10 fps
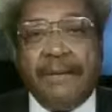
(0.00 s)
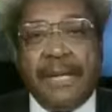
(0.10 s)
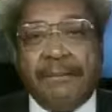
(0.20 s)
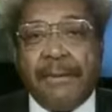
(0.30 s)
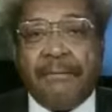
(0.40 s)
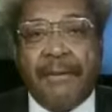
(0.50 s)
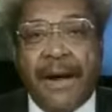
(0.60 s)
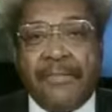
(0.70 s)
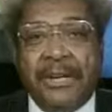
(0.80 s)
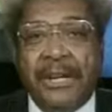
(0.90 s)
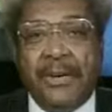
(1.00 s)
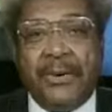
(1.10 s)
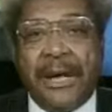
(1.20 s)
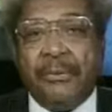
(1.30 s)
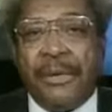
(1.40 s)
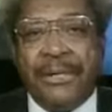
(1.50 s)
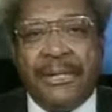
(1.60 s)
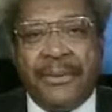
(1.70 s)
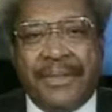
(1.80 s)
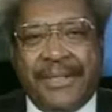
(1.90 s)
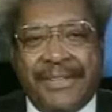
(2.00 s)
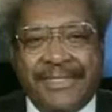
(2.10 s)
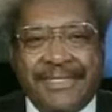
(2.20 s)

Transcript: Forgive him, Father, he know not what he doeth.